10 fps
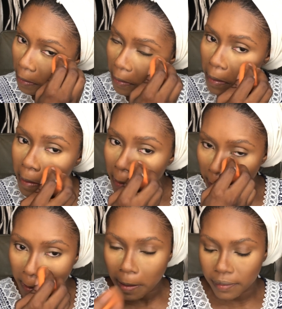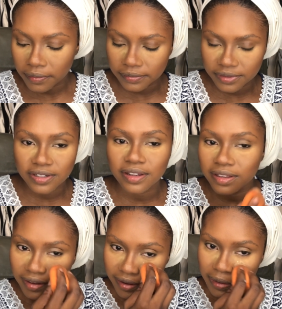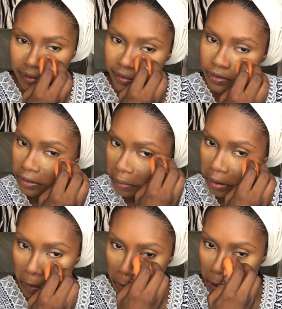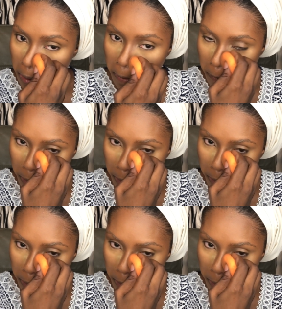my forehead, my chin, and my cupid's bow.